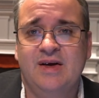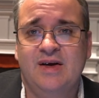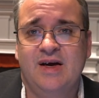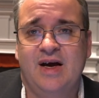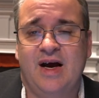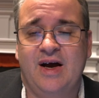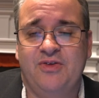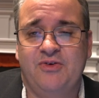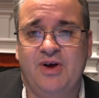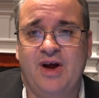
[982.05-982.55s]

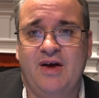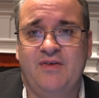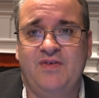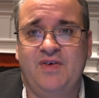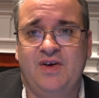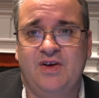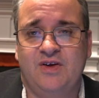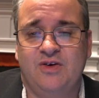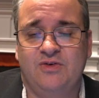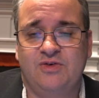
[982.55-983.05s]
either
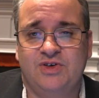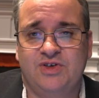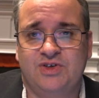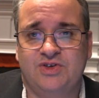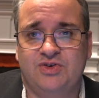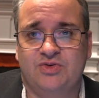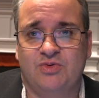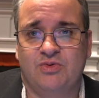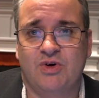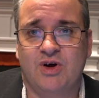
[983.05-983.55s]
having to go to
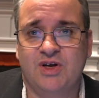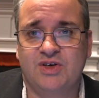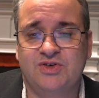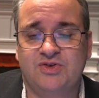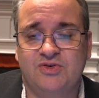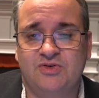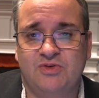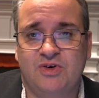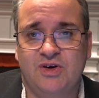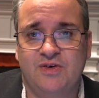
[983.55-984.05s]

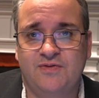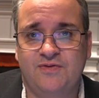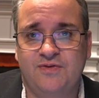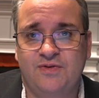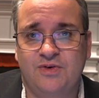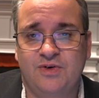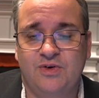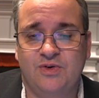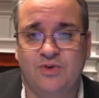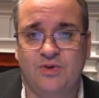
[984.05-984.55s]
Toronto on
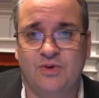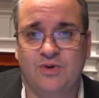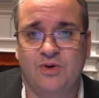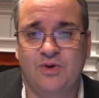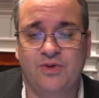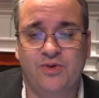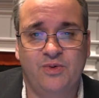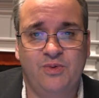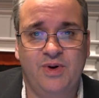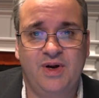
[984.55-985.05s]
foot or
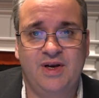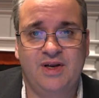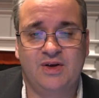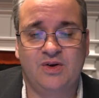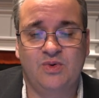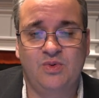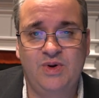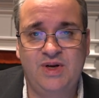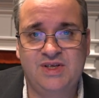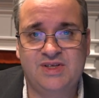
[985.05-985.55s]
all the way to
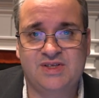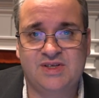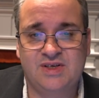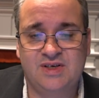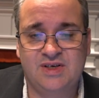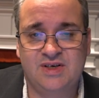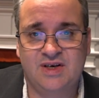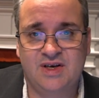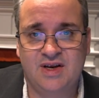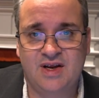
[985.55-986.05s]

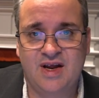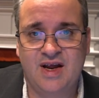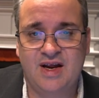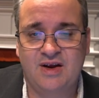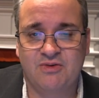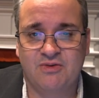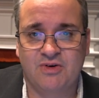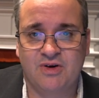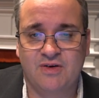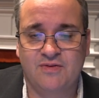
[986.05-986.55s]
Queenston and
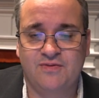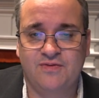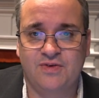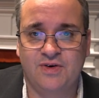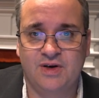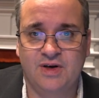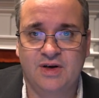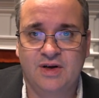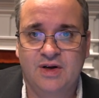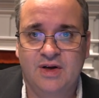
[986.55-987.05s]
Niagara on
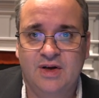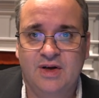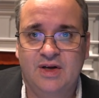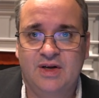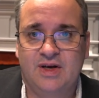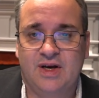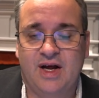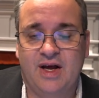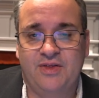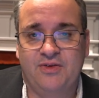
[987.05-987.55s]
foot
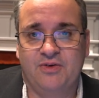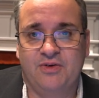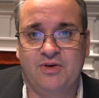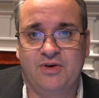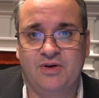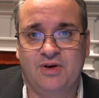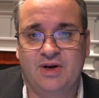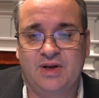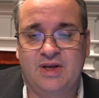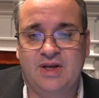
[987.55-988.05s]
to
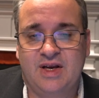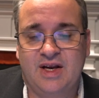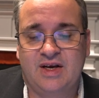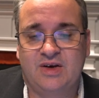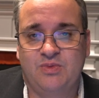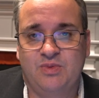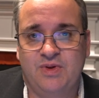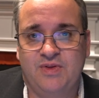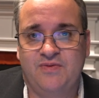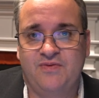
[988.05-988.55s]
either
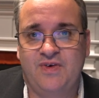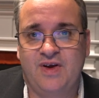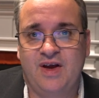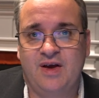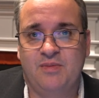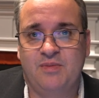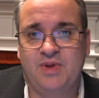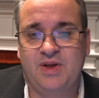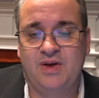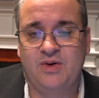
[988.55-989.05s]
connect with
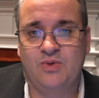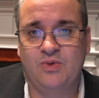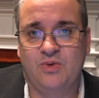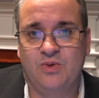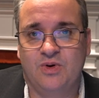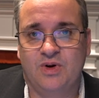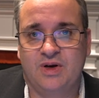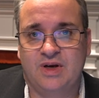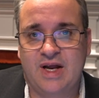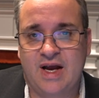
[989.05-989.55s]
family
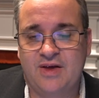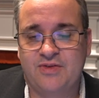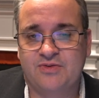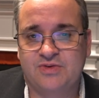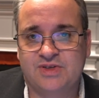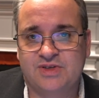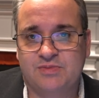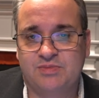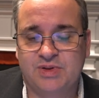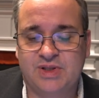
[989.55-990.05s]
or gather
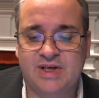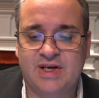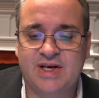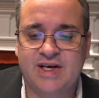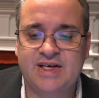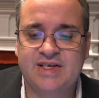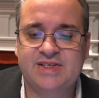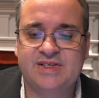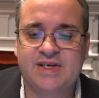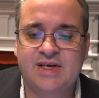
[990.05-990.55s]

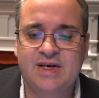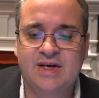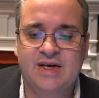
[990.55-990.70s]
supplies.